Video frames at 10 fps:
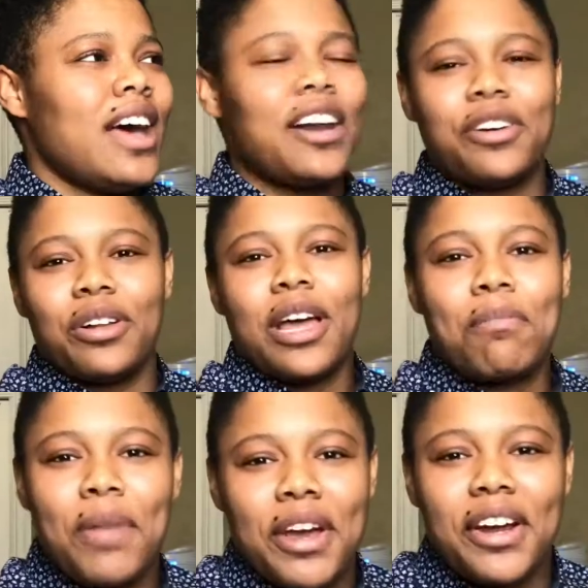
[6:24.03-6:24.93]
I don't know, like
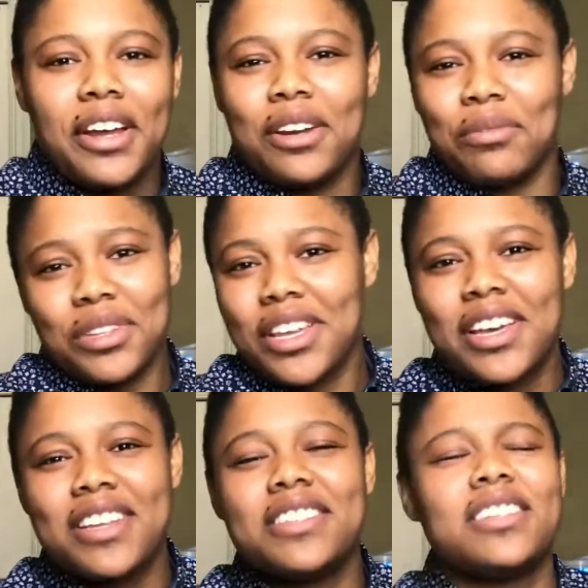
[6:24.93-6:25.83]
married and with
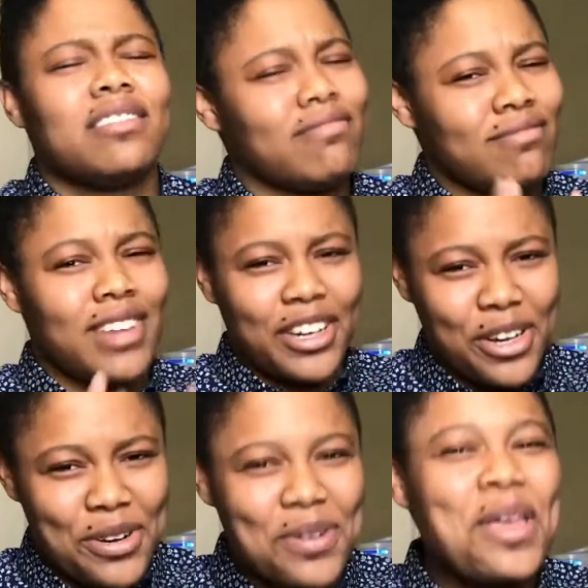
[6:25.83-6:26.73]
kids. I
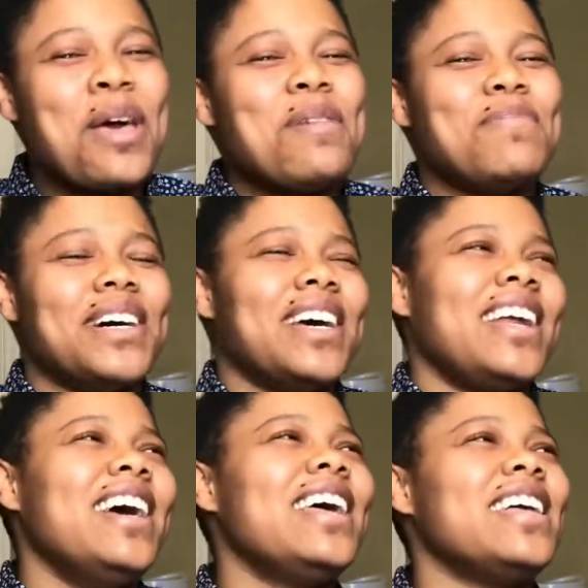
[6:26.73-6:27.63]
don't. But
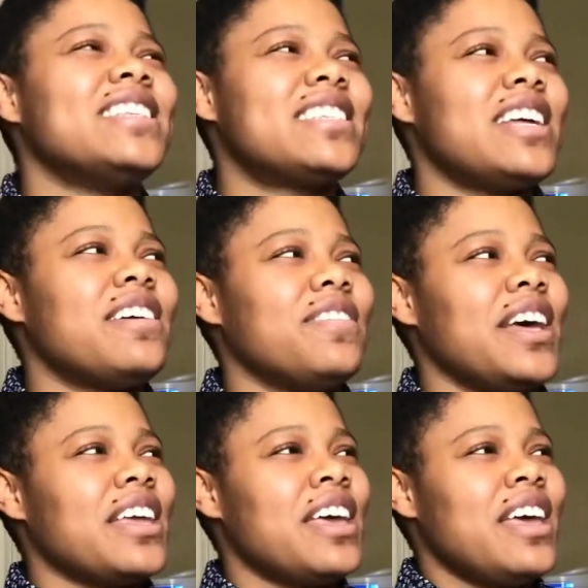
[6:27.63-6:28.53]
instead of
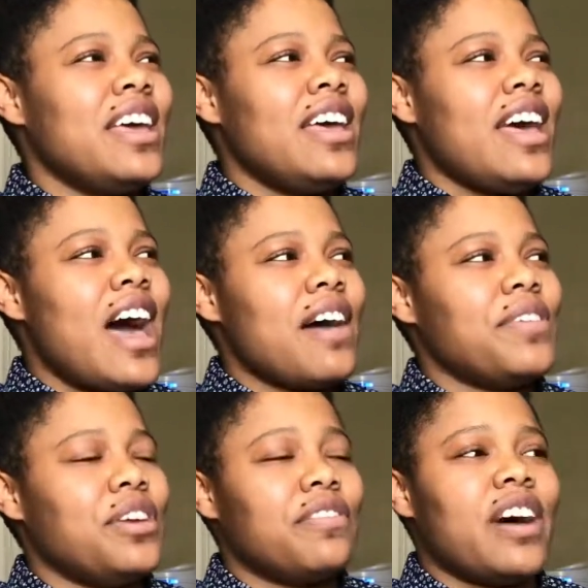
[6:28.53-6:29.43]
like
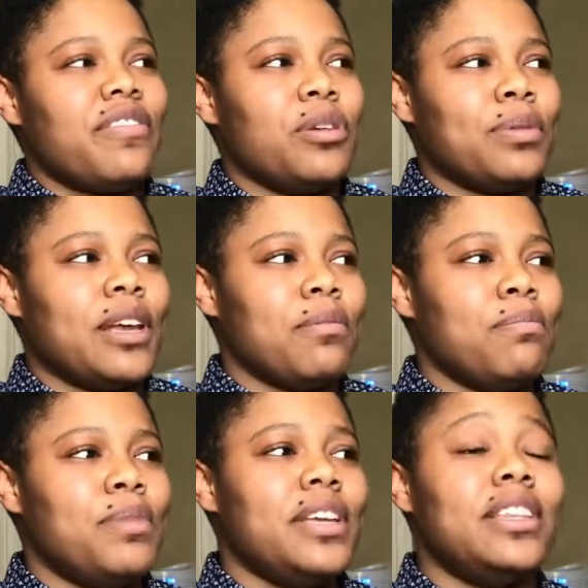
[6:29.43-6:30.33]
having your 5-year plan
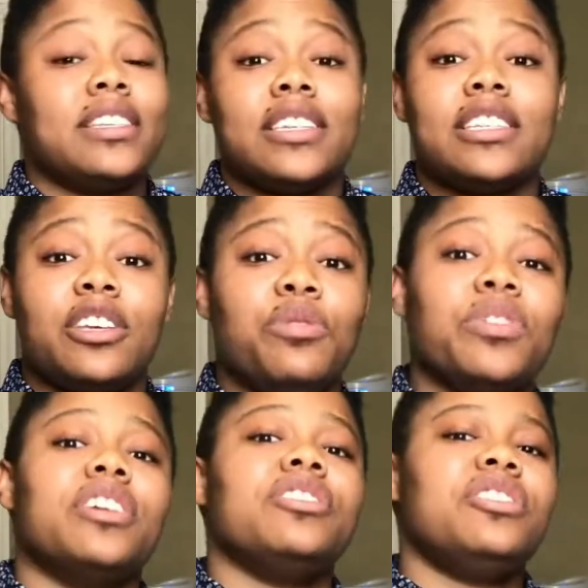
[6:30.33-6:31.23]
be these things that you
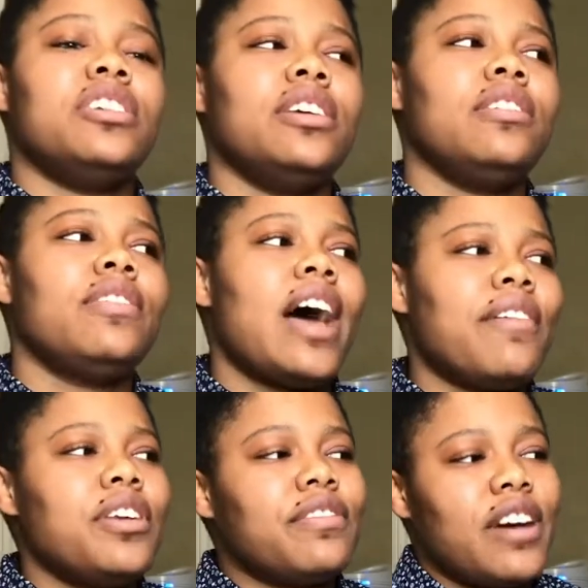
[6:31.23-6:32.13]
want to achieve,
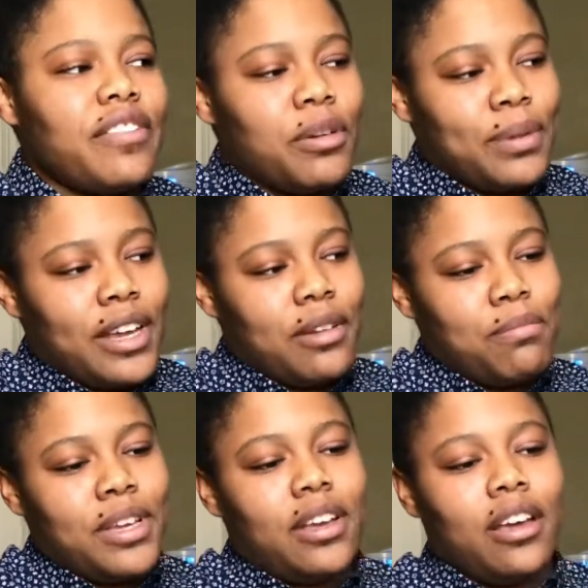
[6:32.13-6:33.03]
having your 5-year plan
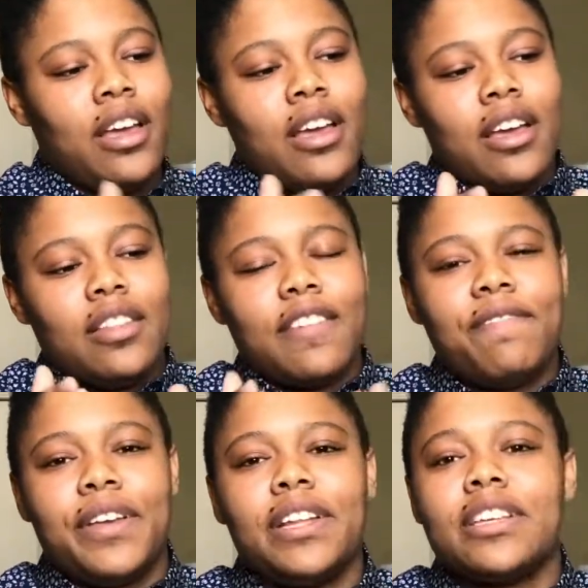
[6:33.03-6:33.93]
be the
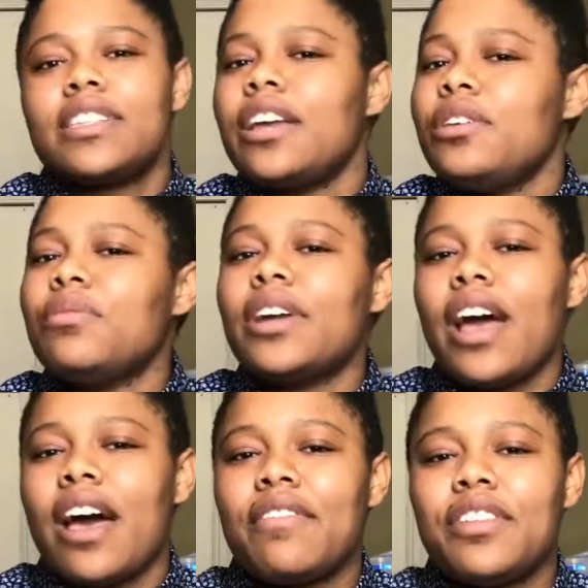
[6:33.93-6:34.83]
feelings that you want to
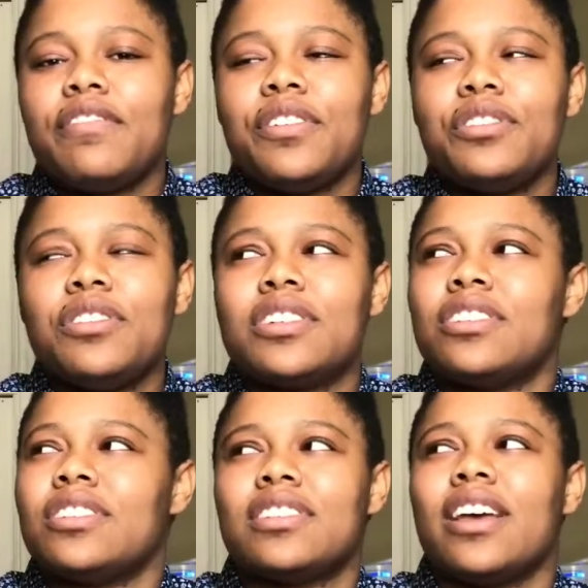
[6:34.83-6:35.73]
have in the future is
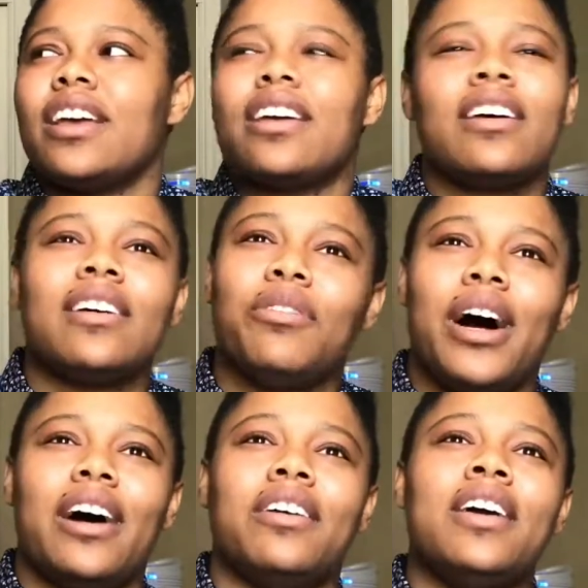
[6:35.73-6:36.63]
just like,
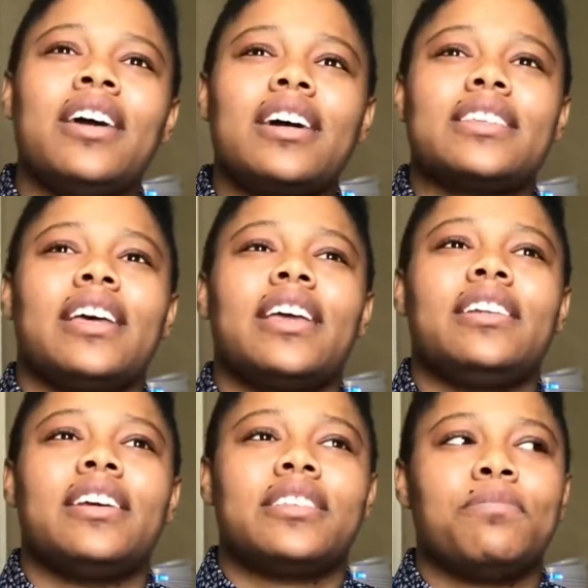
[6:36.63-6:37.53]
wow. Because like
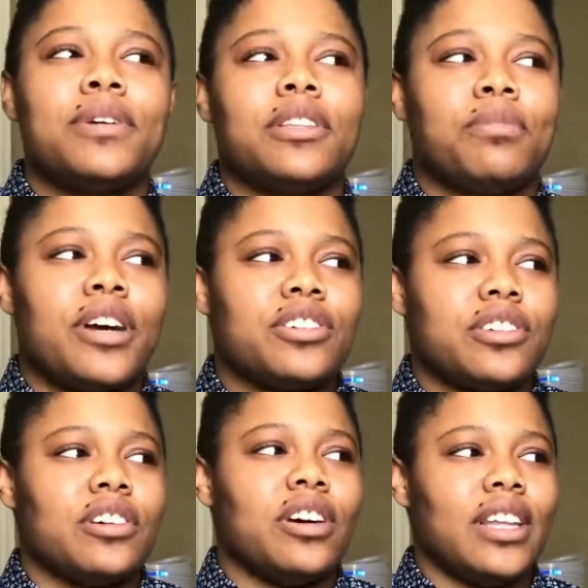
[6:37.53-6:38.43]
it doesn't put the
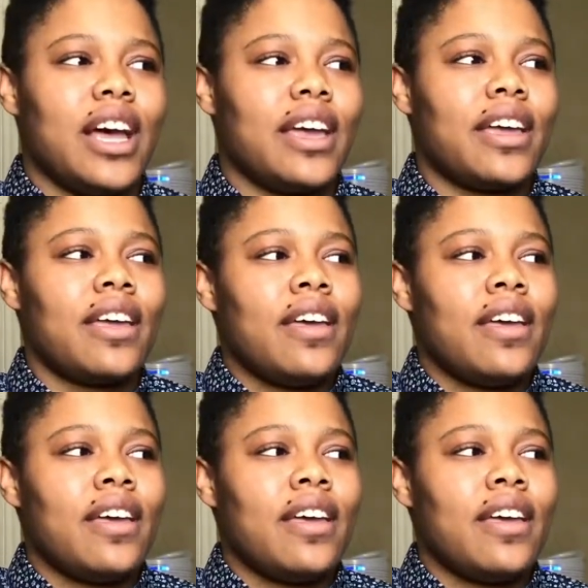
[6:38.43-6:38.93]
pressure on like